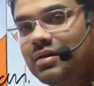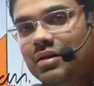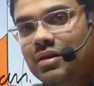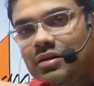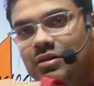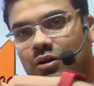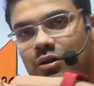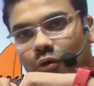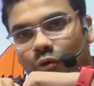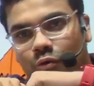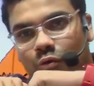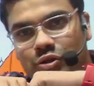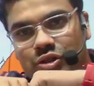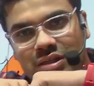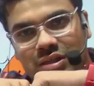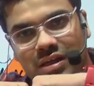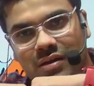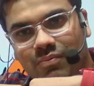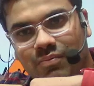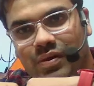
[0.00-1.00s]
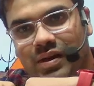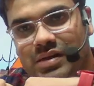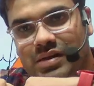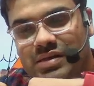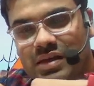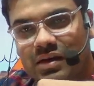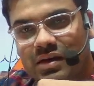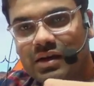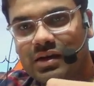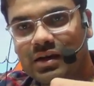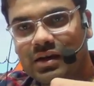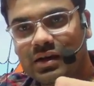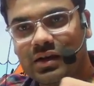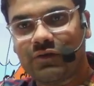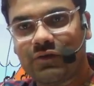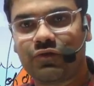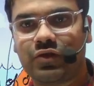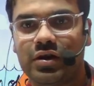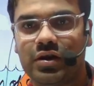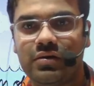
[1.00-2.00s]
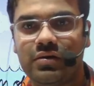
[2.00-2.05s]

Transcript: the oceanic plates are getting drifted.